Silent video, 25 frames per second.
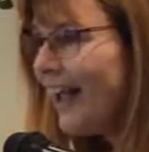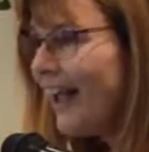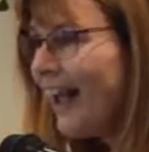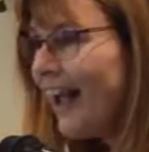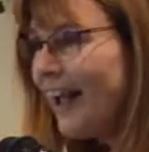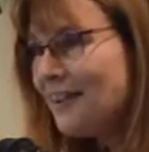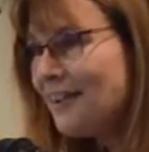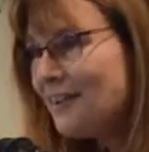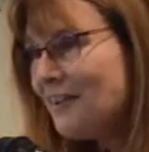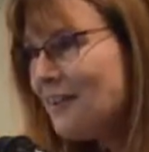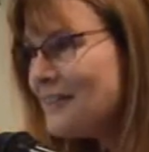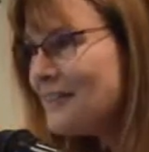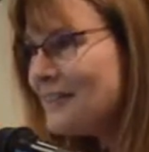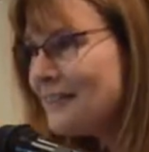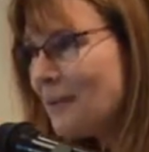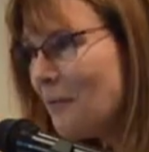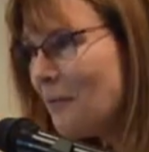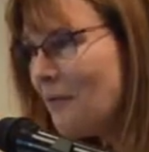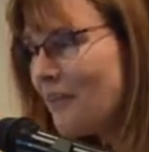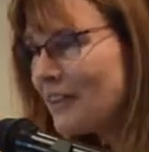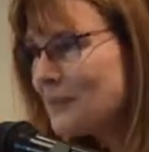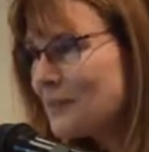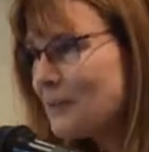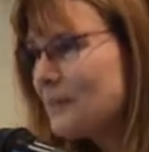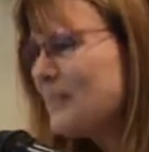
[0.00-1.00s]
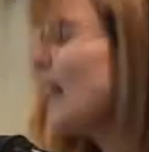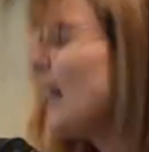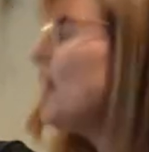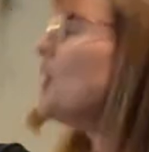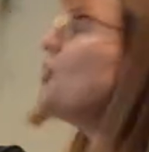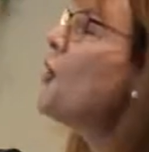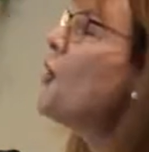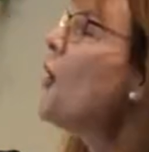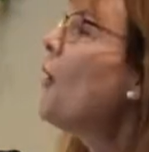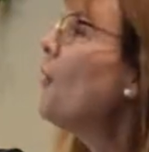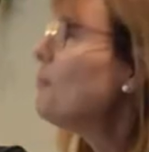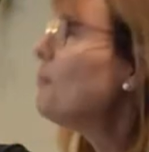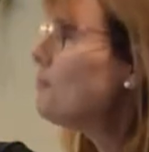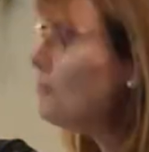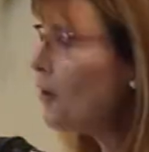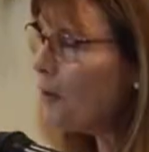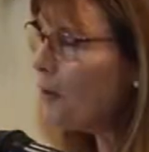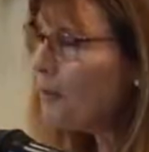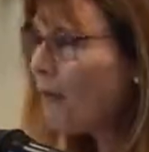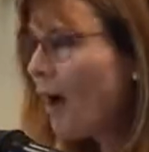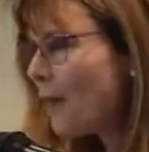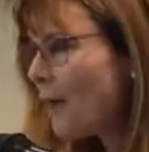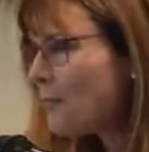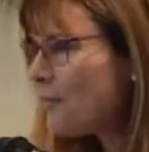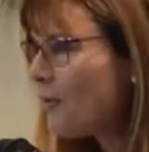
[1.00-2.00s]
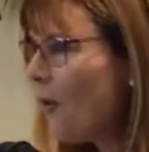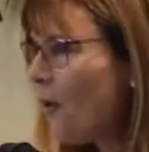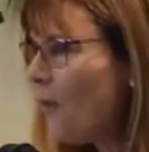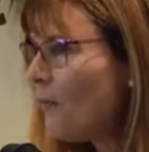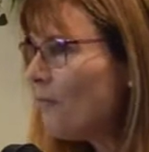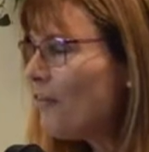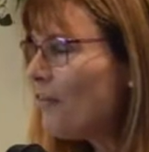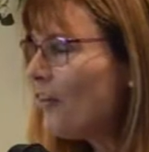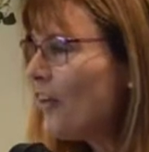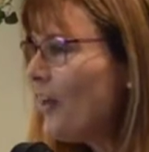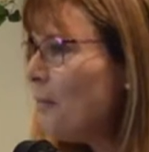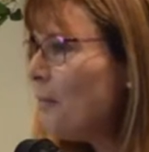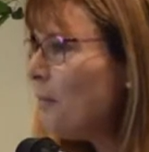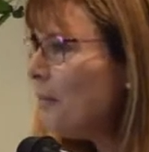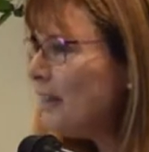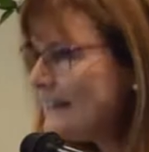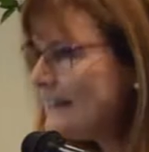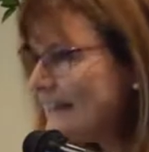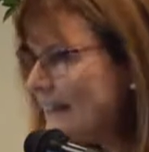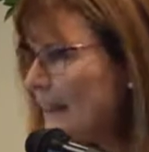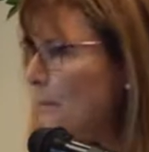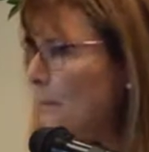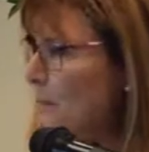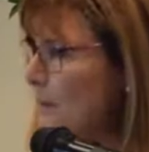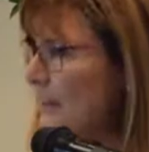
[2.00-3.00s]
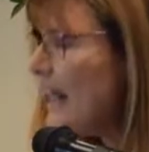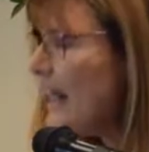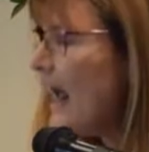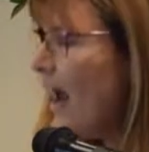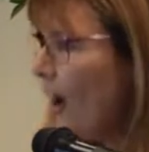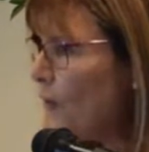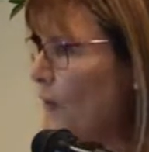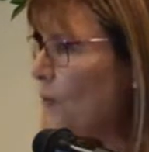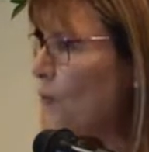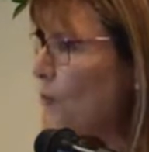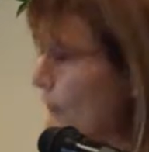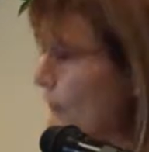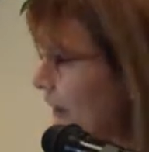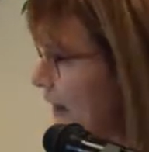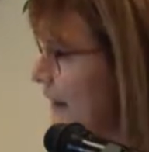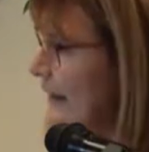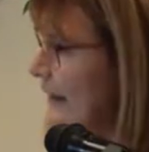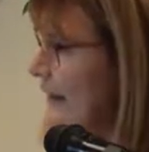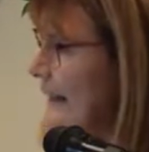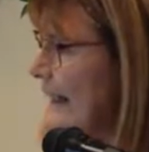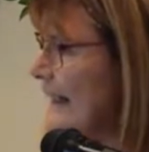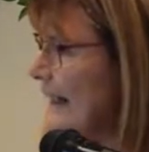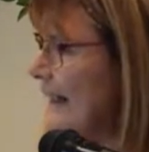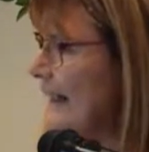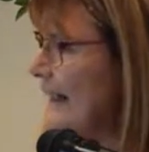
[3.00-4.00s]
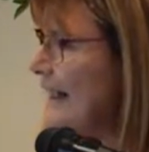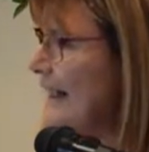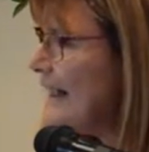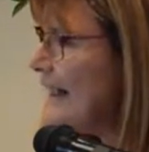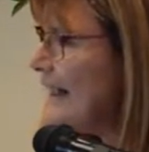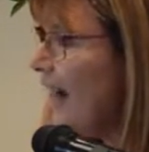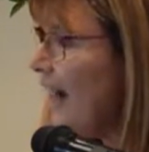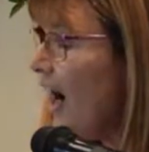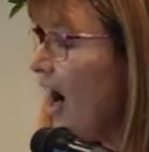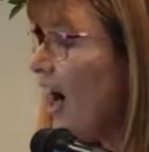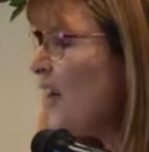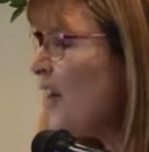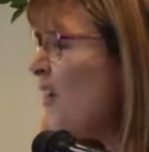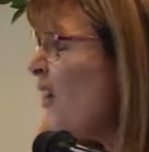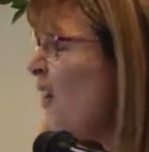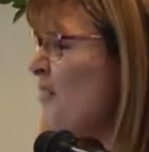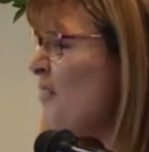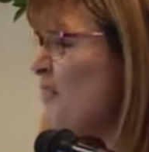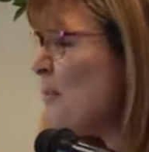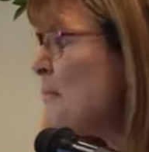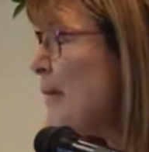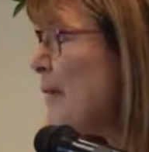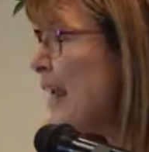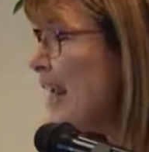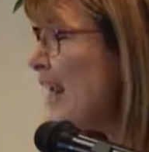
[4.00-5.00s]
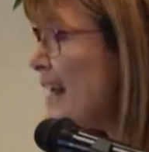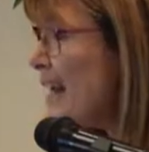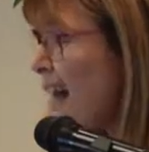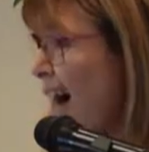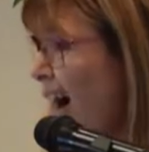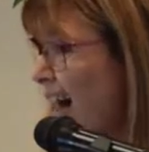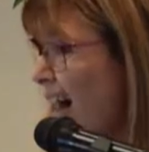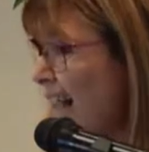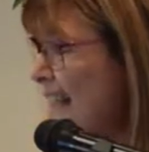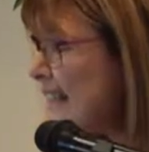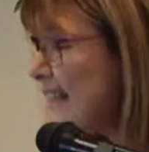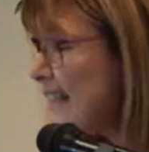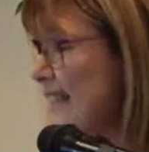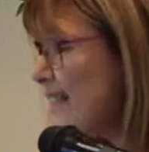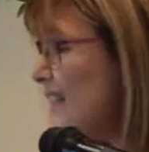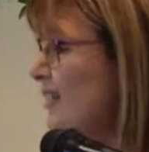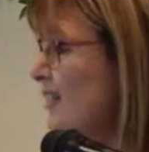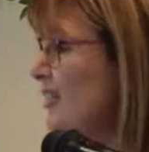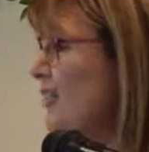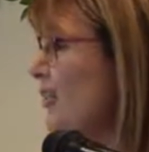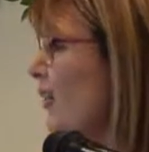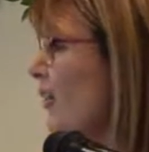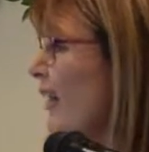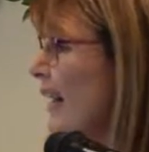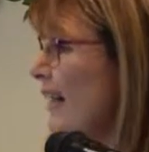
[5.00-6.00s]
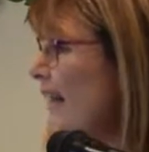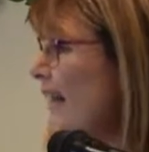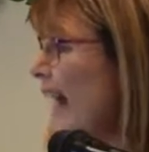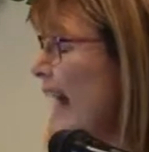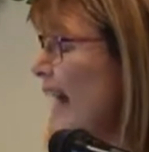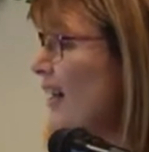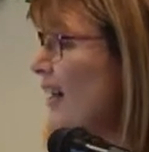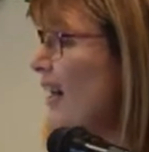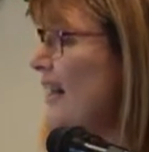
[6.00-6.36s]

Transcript: And you know, some of us will say, no, no, I'm confident, but deep down, really, I know for me, I still look at that.